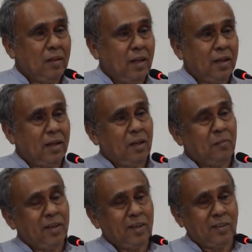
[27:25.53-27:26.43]
that I
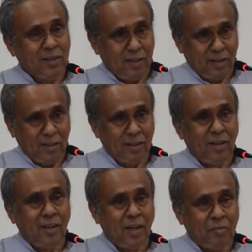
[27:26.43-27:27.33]
might say,
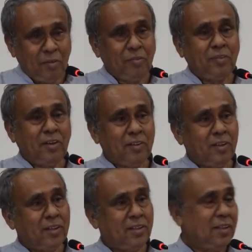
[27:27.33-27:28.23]
a fifth
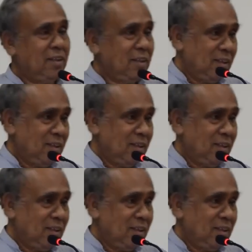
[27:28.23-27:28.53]
ontology,